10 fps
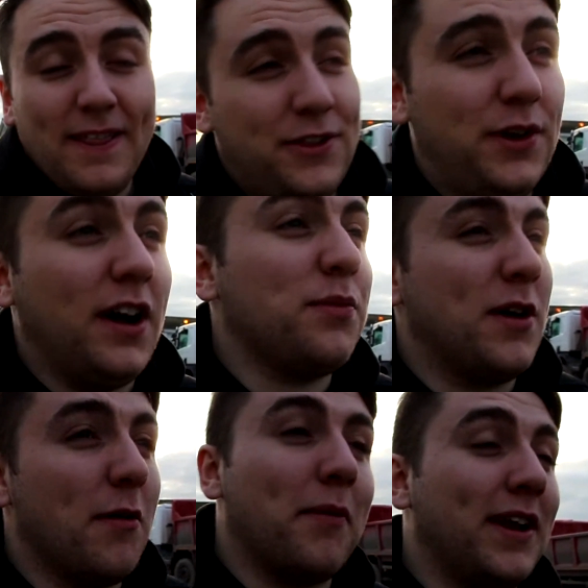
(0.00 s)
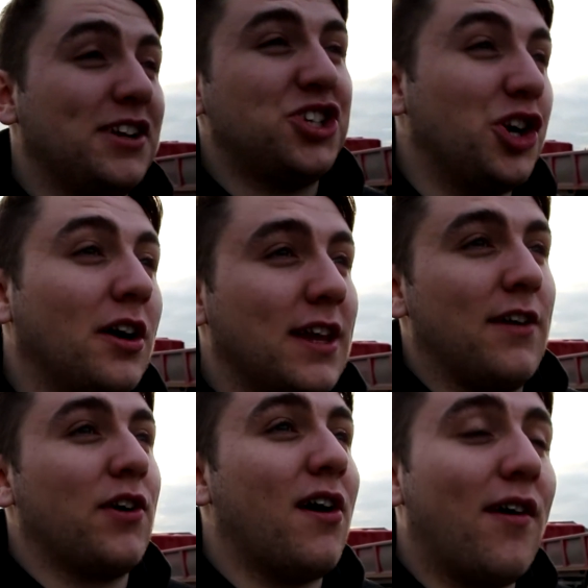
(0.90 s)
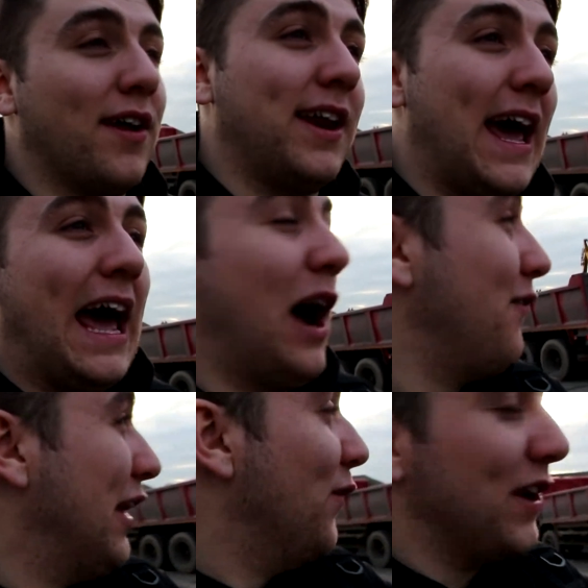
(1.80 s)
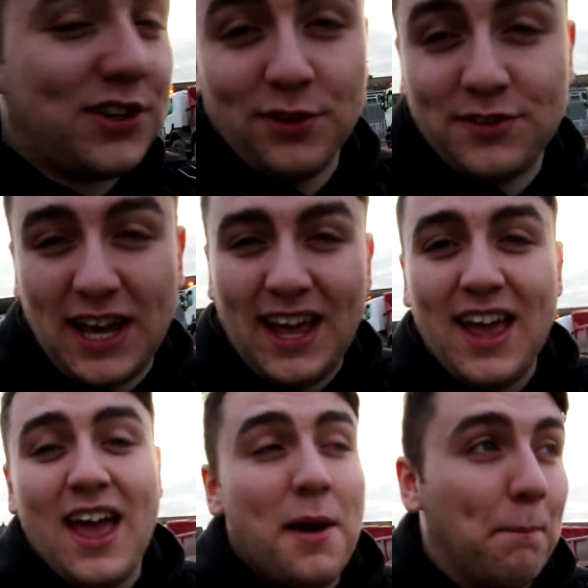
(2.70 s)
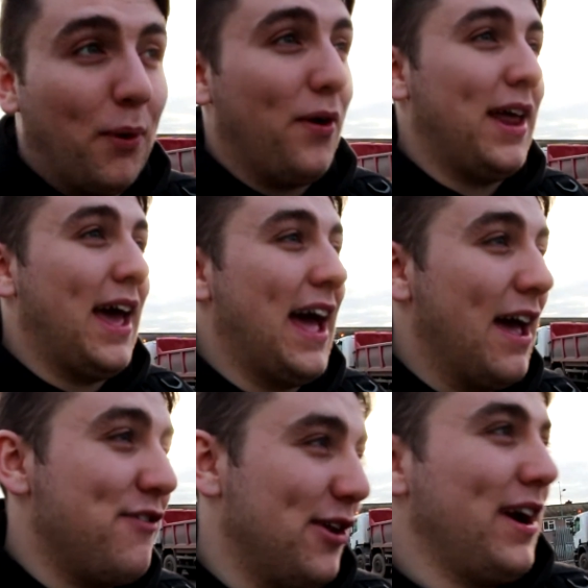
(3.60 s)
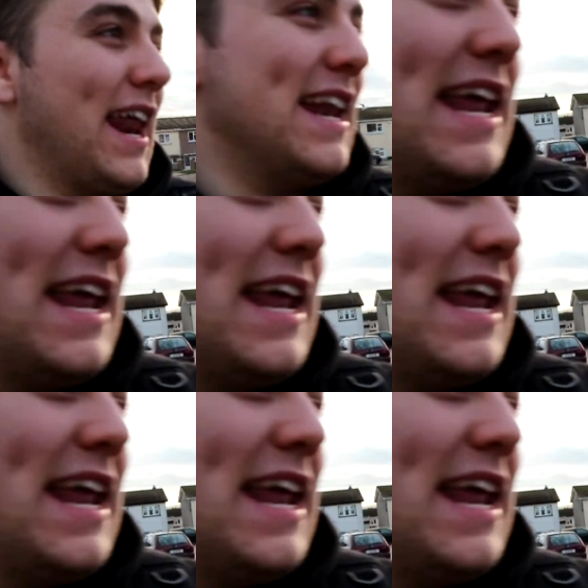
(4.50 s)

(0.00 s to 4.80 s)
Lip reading: So you guys might remember this shot that I recorded of the lovely sunset, but if you look at it